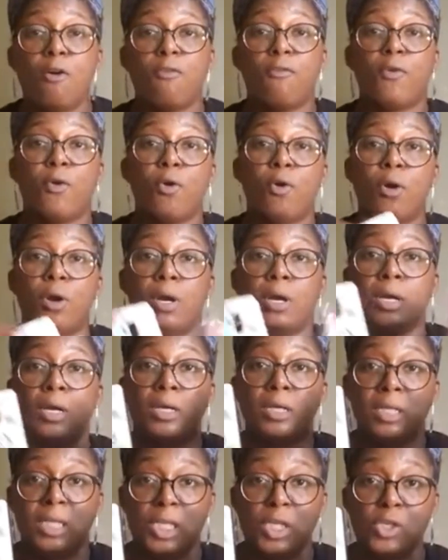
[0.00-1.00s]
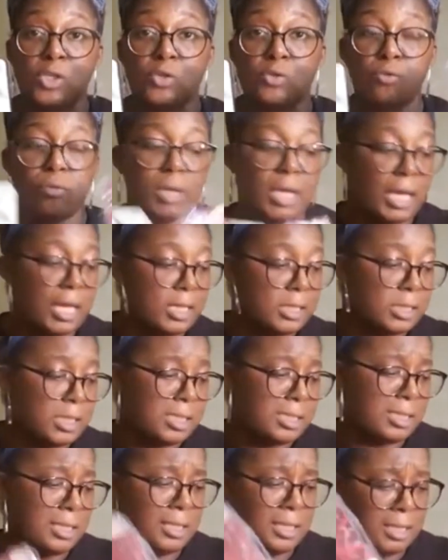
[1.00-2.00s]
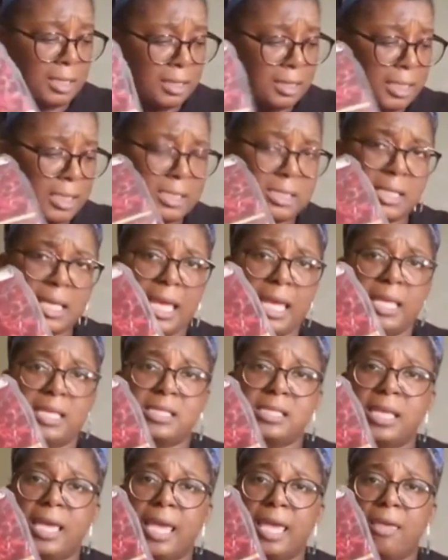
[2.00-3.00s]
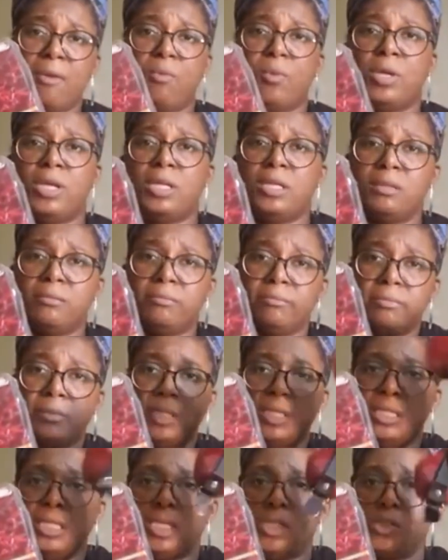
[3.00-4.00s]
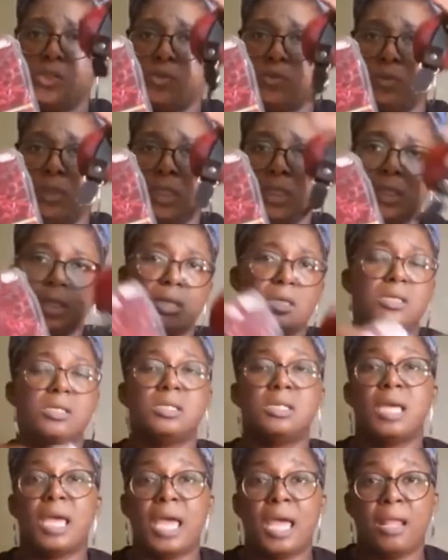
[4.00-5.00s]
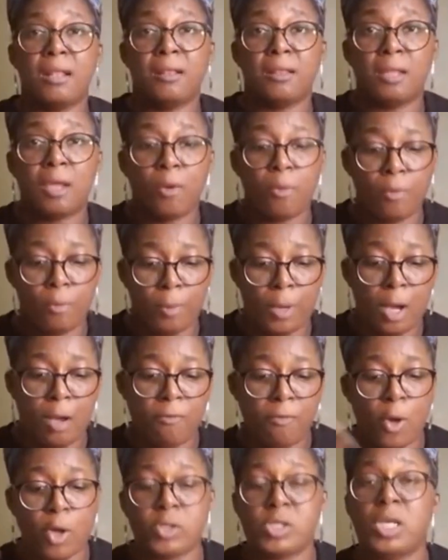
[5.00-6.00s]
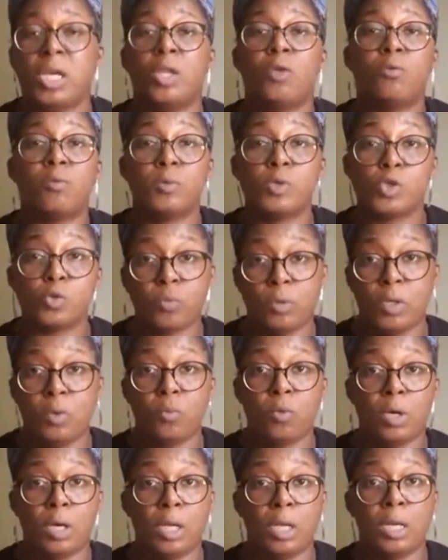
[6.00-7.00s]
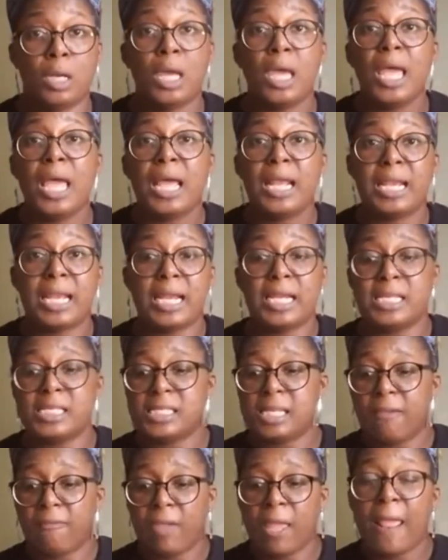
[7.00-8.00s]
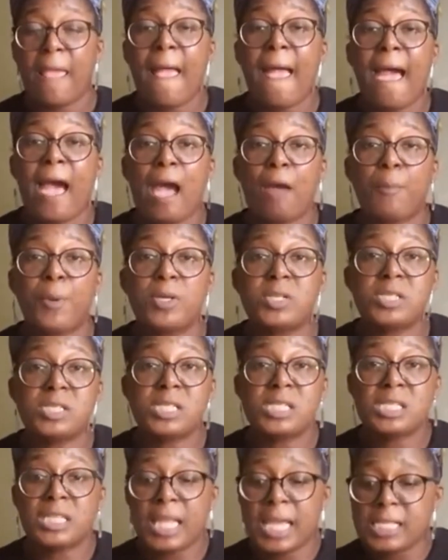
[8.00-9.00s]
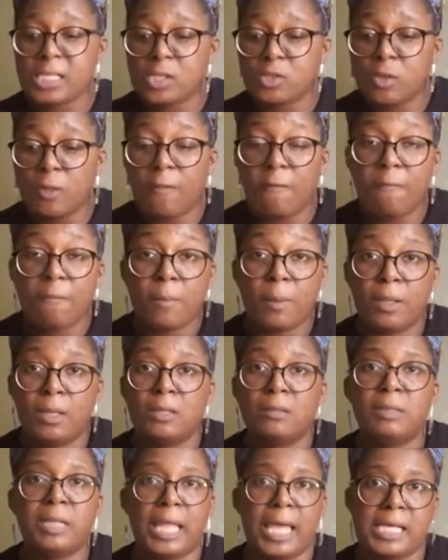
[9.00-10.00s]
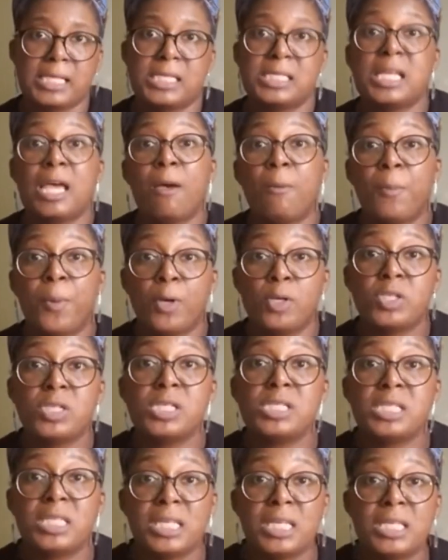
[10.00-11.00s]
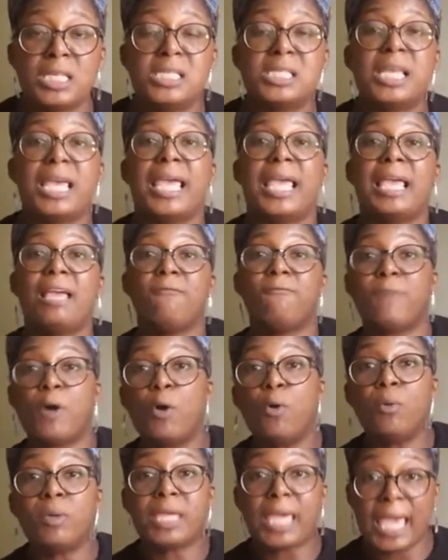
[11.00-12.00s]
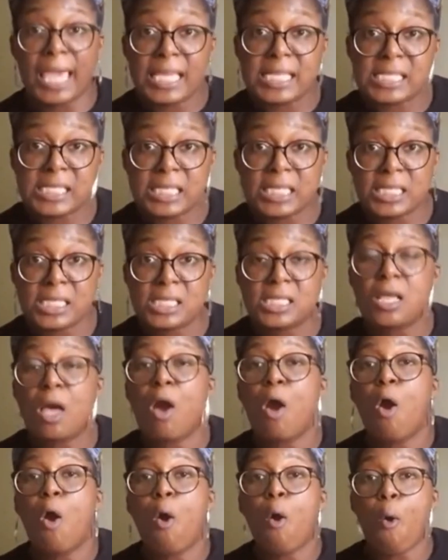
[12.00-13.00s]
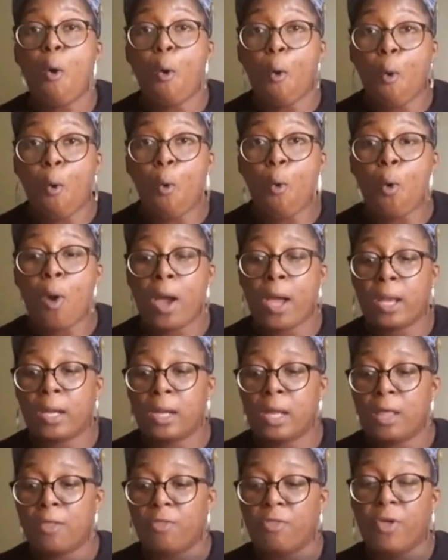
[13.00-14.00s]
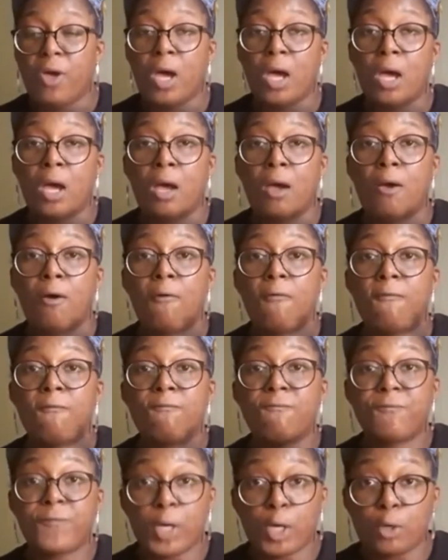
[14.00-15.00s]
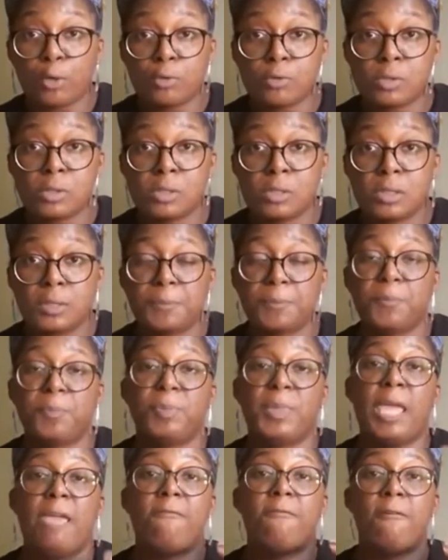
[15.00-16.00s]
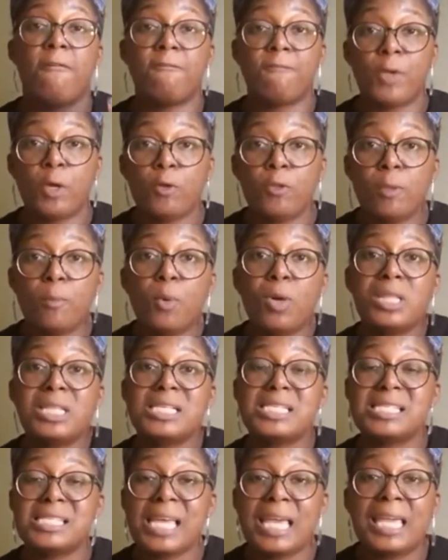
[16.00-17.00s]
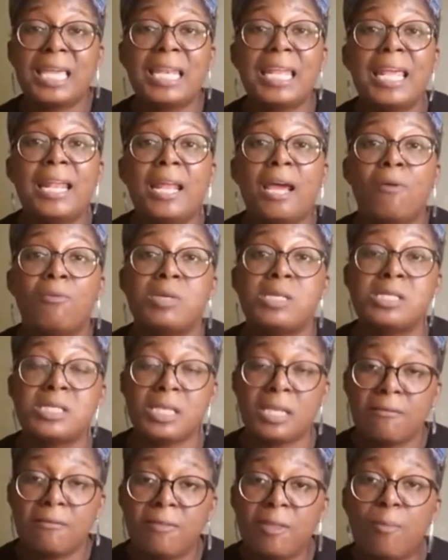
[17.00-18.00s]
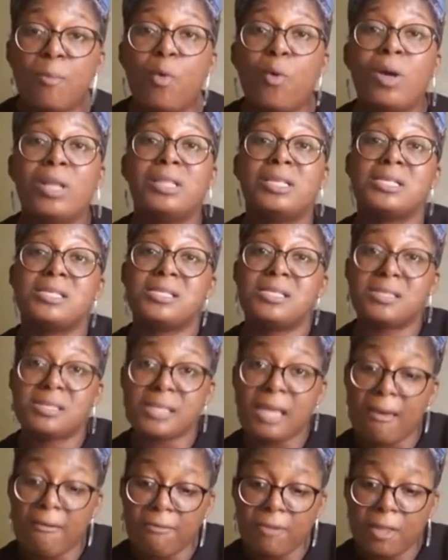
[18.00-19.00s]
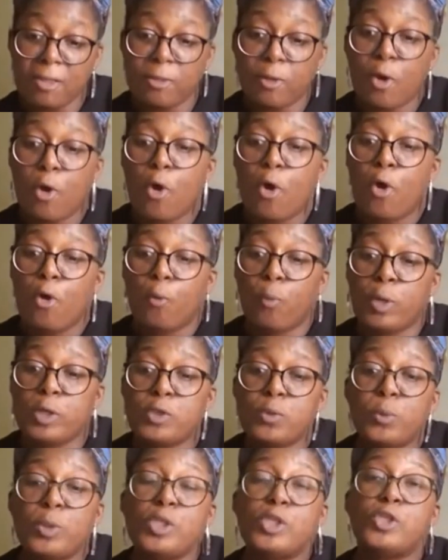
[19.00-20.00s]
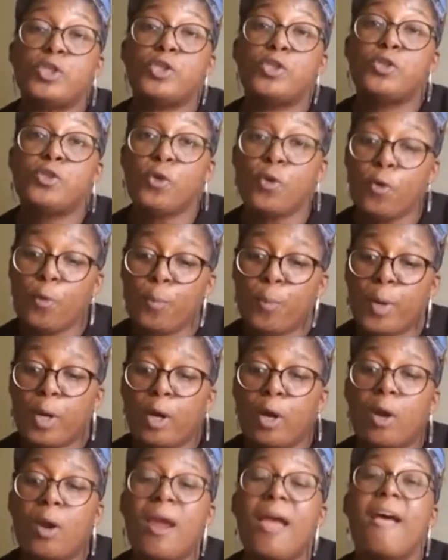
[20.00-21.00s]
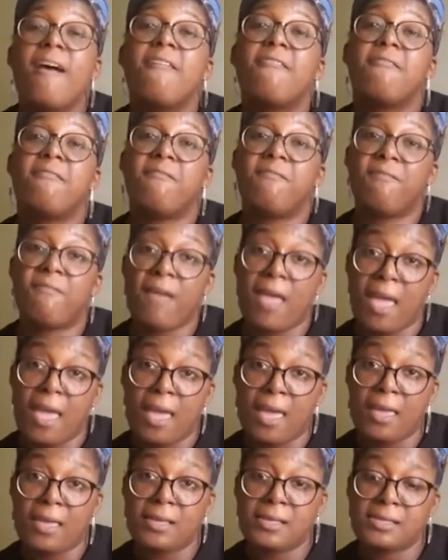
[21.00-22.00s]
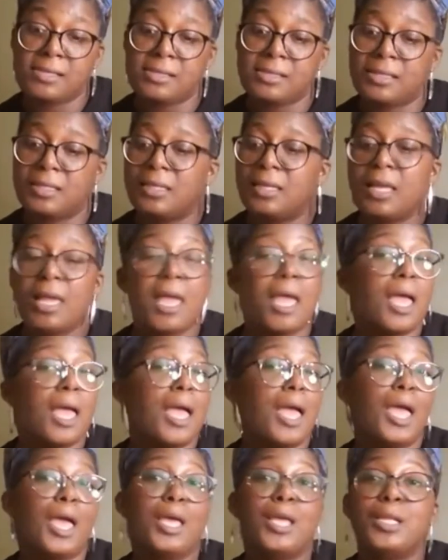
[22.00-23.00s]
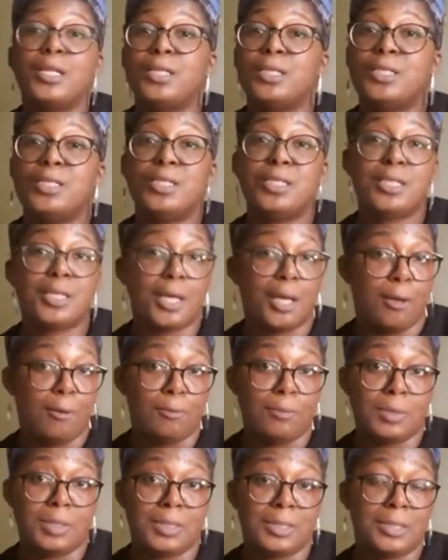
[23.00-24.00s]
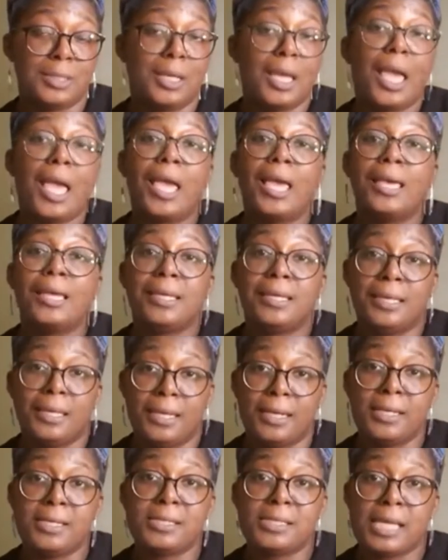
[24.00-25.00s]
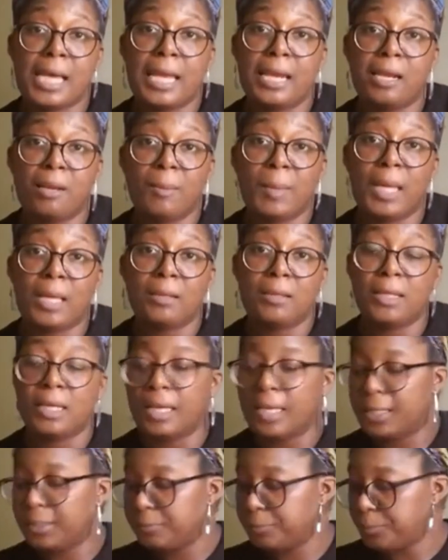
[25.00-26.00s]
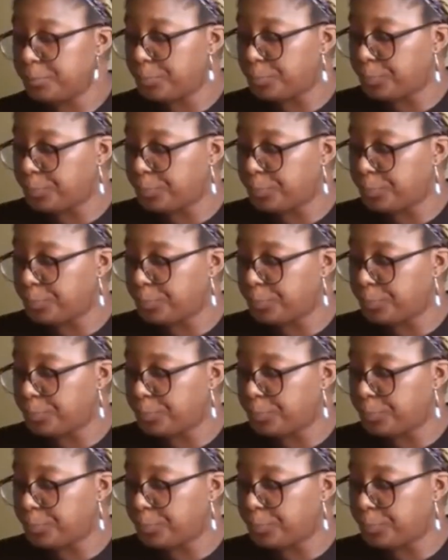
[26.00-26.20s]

for these two cases and then this case came with these two things and they altogether it was 21.97 i purchased these glasses on uh, glasses i purchased these phone cases on the first they fulfilled them on the second and i received them on the seventh which was super fast don't get excited about that